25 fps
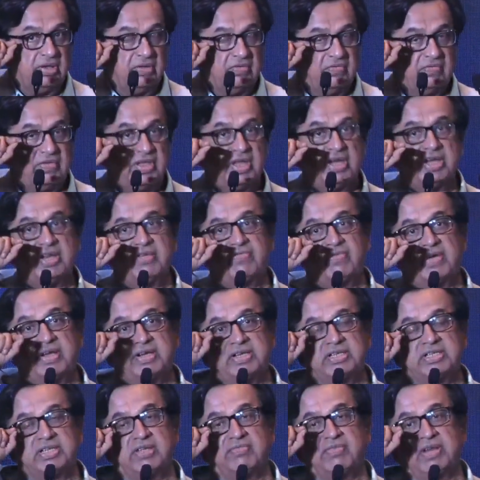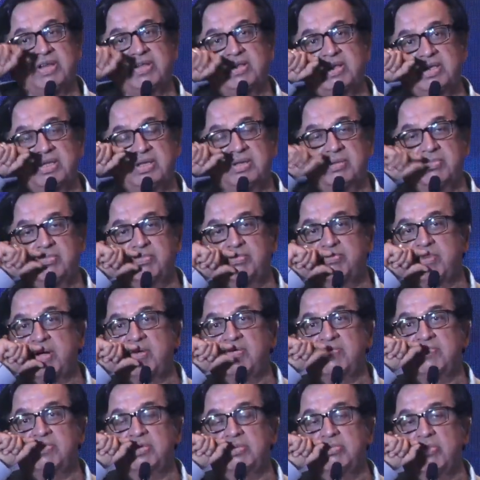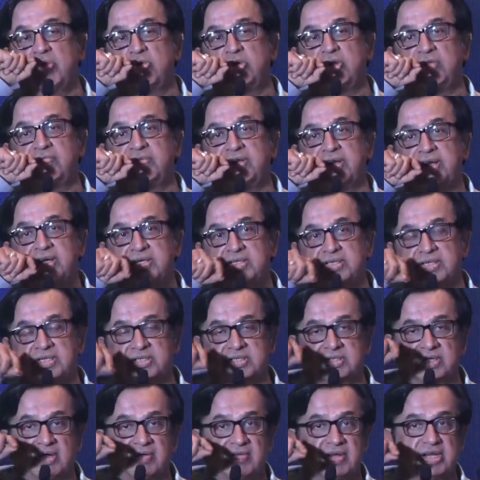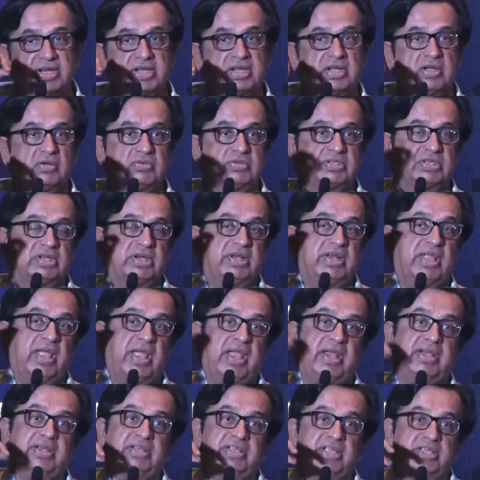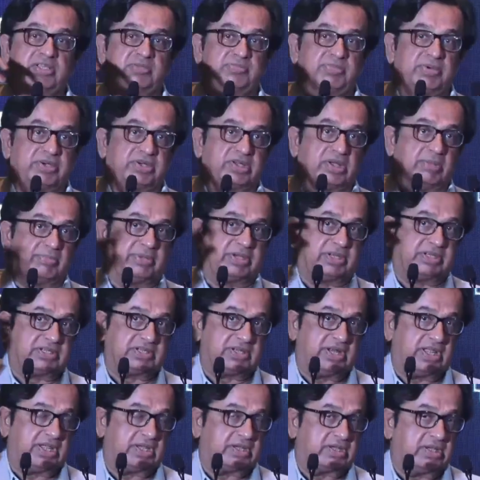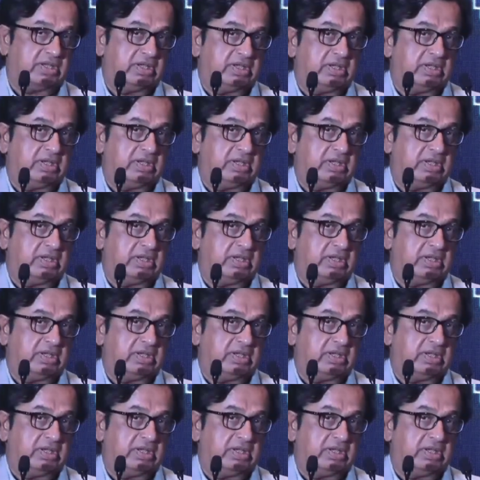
We at FIDC have a very powerful board of directors, governing council, and the expert committees like